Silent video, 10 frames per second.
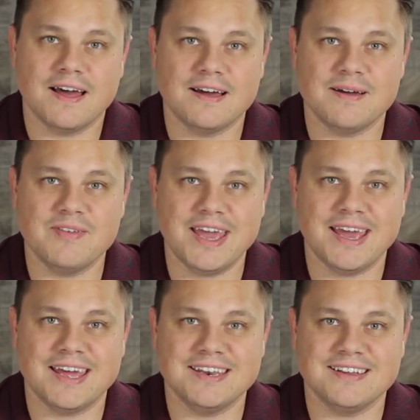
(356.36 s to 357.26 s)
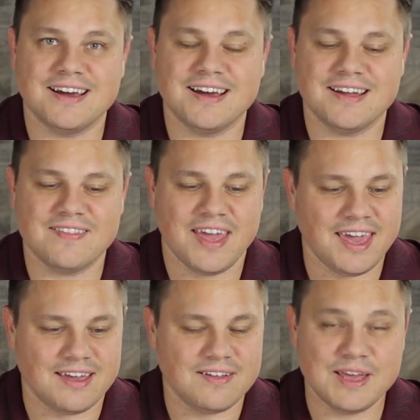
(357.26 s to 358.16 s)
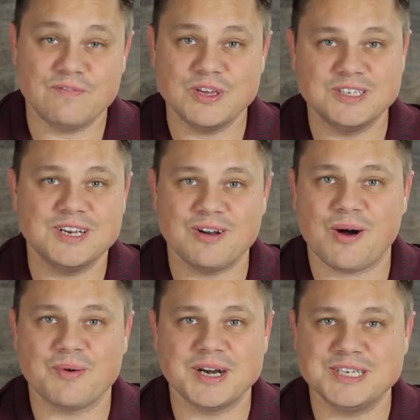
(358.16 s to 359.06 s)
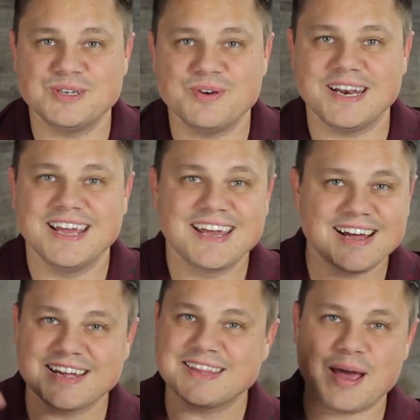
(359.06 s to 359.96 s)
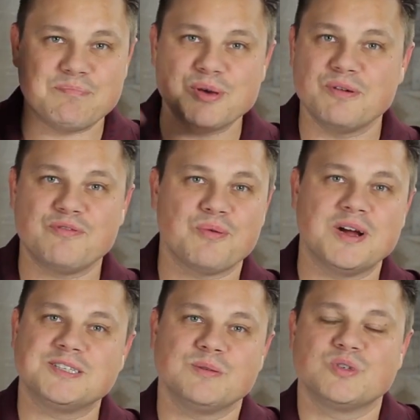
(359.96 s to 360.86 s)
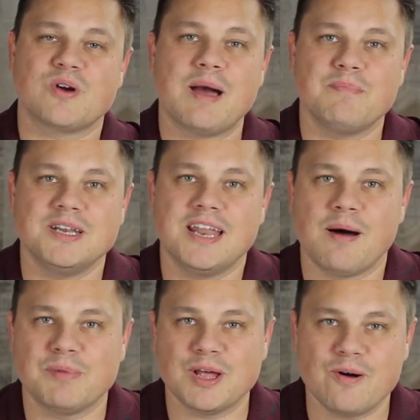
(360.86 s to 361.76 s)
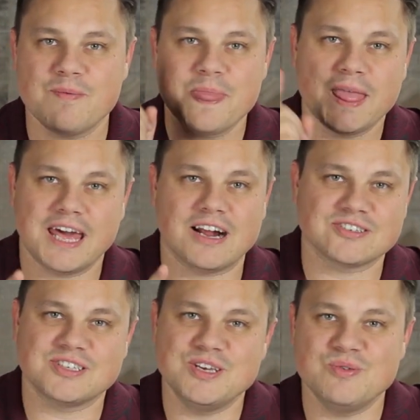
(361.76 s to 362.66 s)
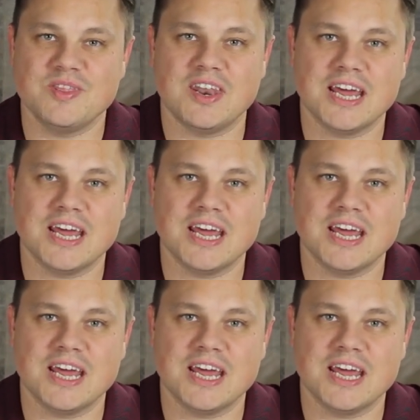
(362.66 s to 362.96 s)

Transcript: Um, and uh, hey, if you didn't already do it, click that beautiful red subscribe button down below, and I'll see you in the